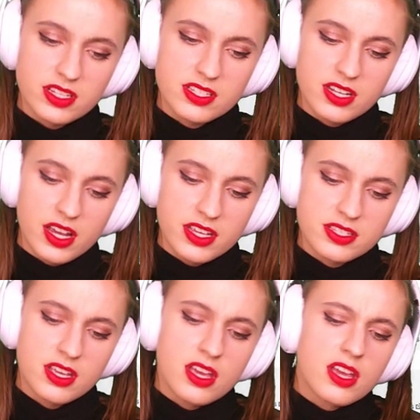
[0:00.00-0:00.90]
That's nice.
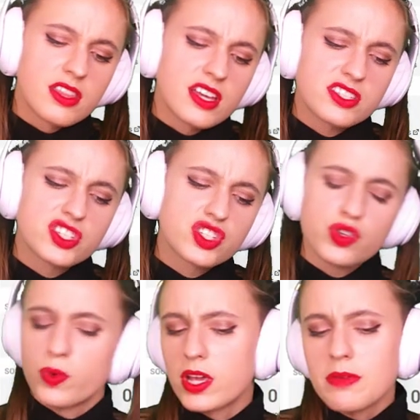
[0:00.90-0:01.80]
That
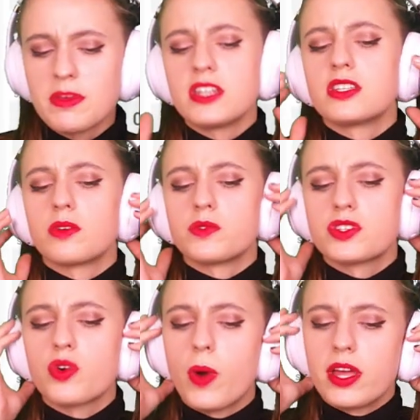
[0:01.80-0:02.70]
scream he did was
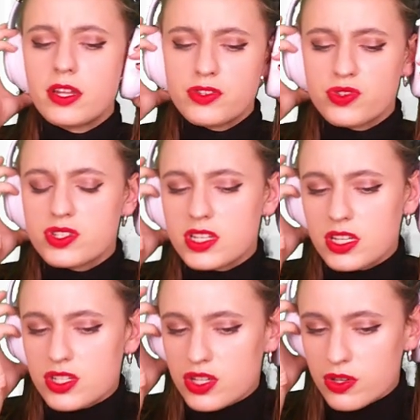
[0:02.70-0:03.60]
quite
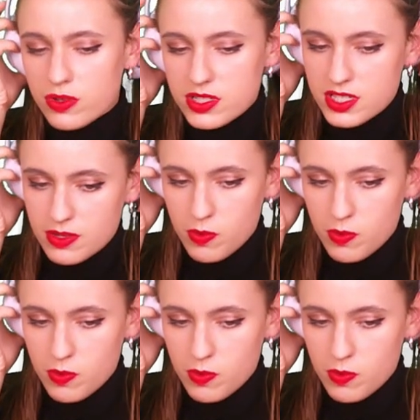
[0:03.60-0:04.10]
interesting too, because it